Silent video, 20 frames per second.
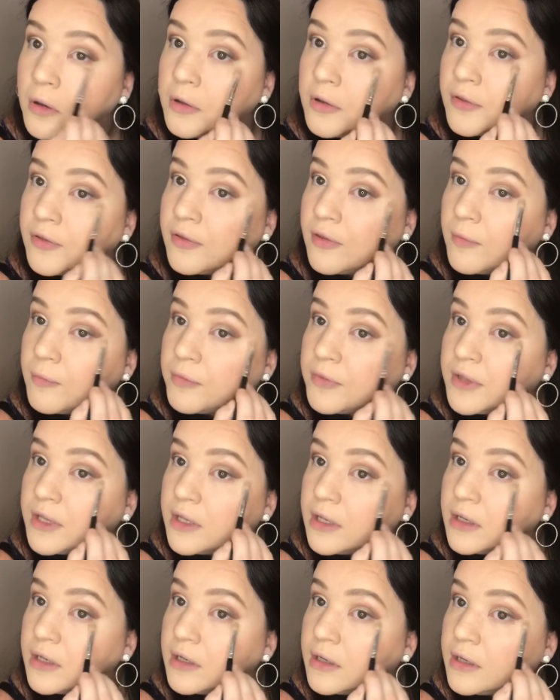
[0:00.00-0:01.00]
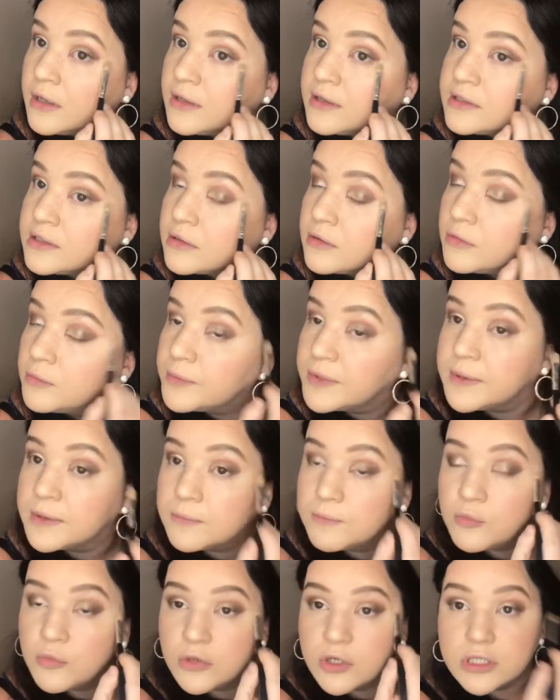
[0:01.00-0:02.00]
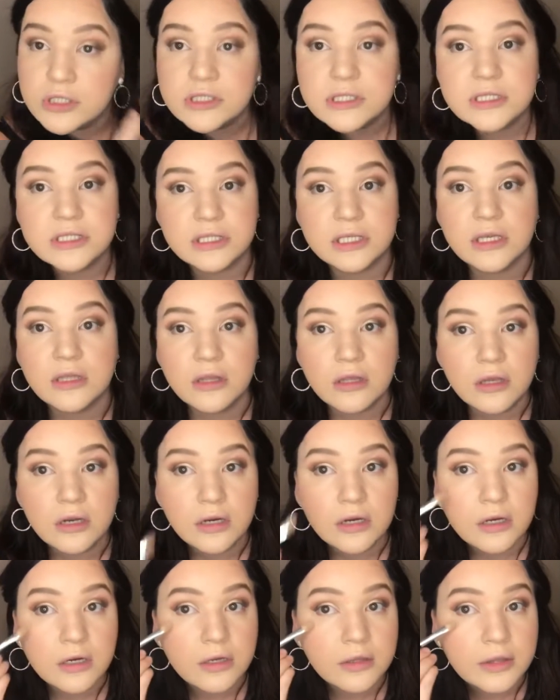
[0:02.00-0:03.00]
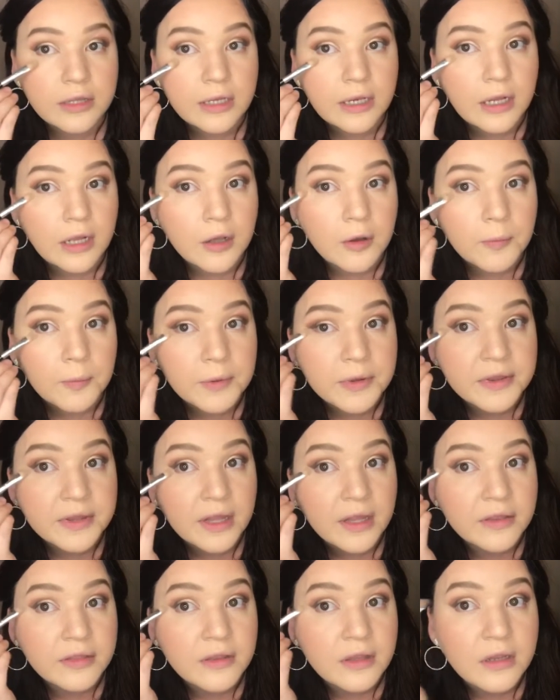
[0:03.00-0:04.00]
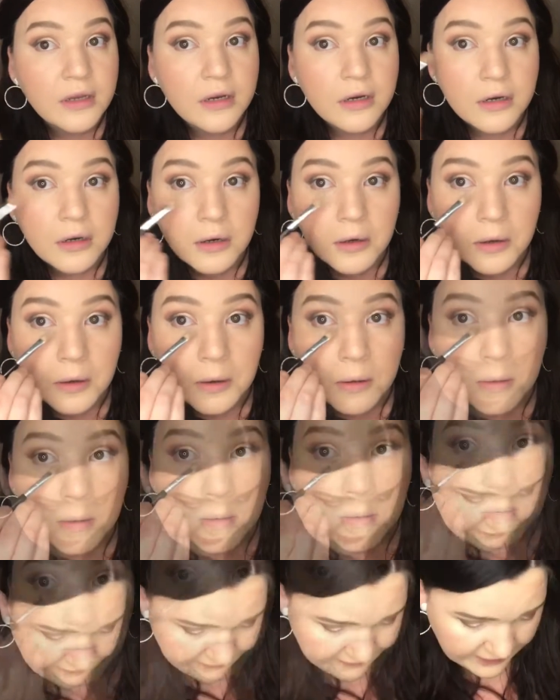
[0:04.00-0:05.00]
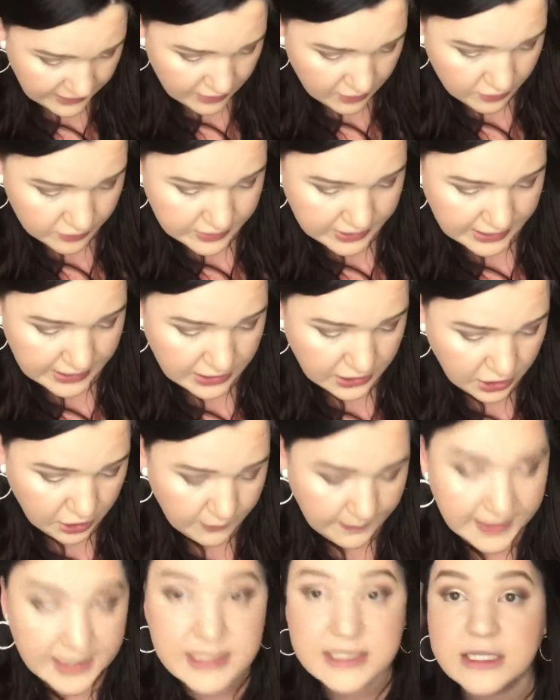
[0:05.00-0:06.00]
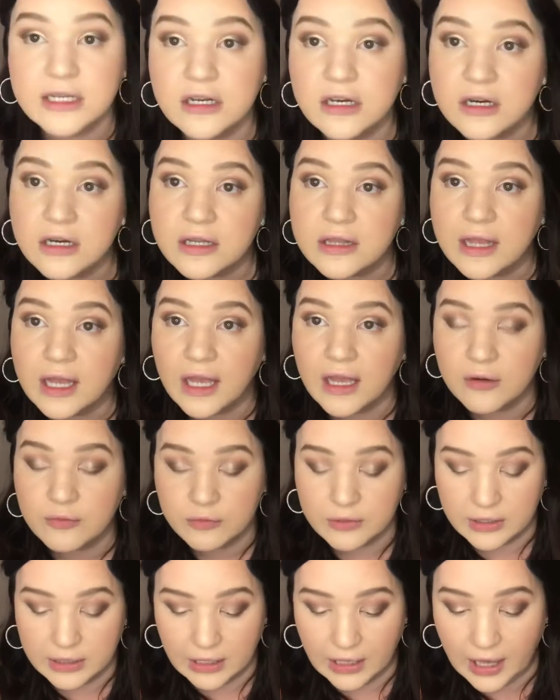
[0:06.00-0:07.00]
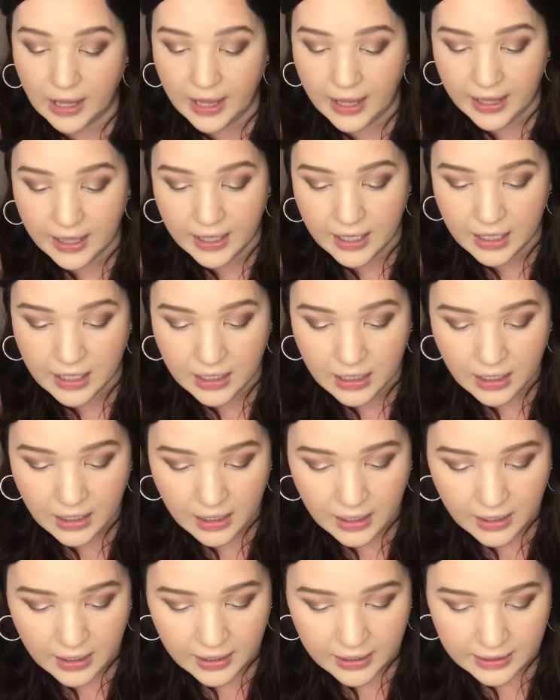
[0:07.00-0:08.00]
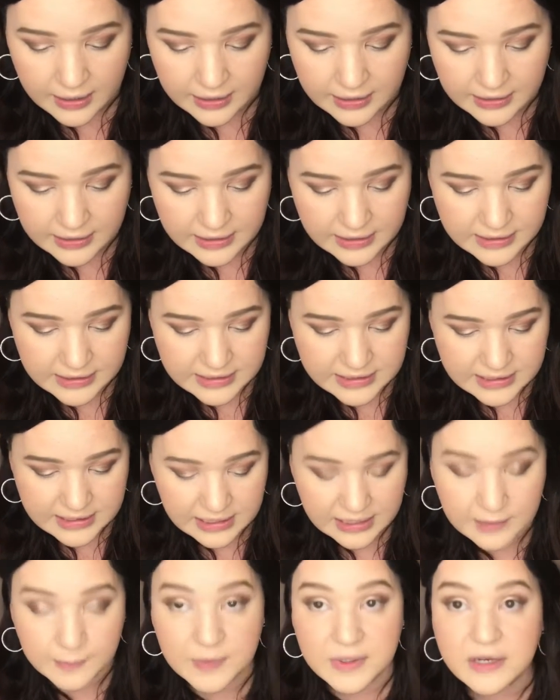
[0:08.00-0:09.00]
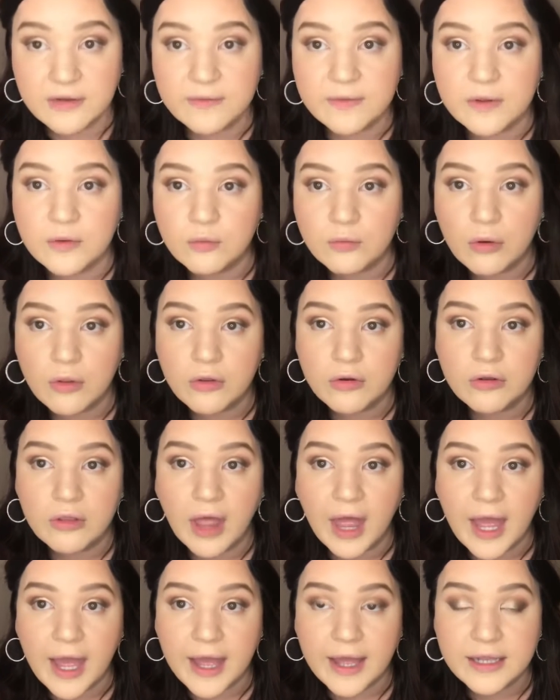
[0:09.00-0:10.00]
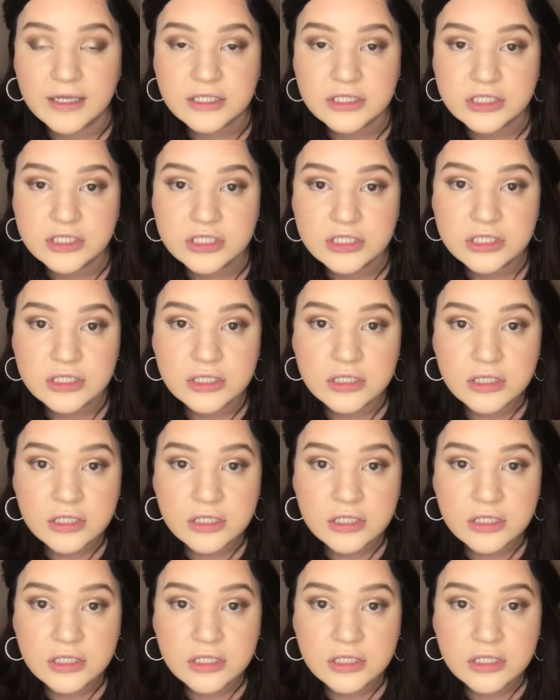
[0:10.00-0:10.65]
something needs a little bit more concealer, then I'll put that there. I have found a new mascara that I really like. It is the Benefit Roller Lash.